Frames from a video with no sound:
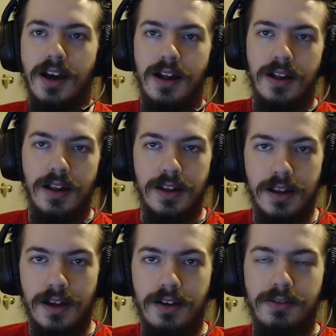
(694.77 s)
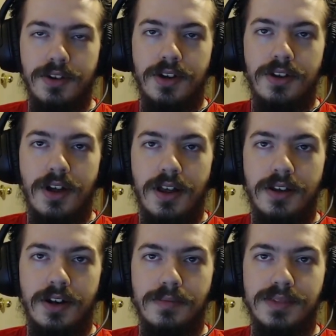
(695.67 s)
along with all the
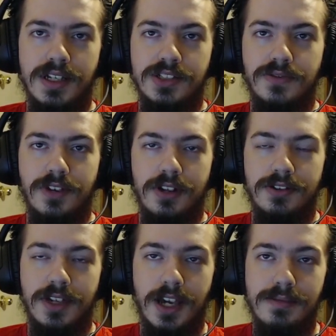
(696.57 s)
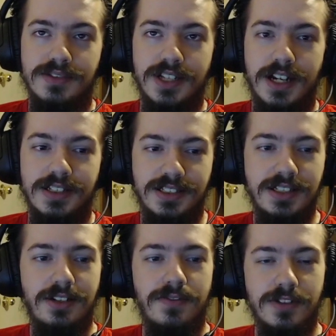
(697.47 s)
other updates for other games that I
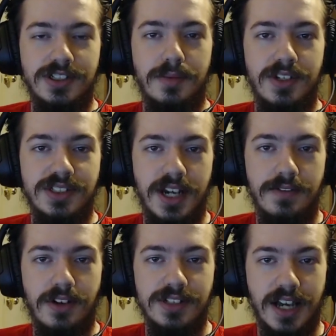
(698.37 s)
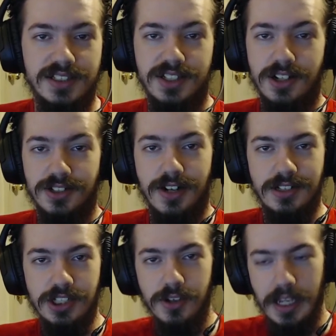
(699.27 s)
still, for some reason, have not actually gotten
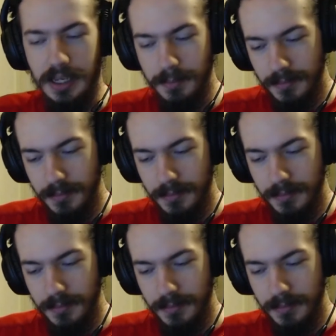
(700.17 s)
around to doing.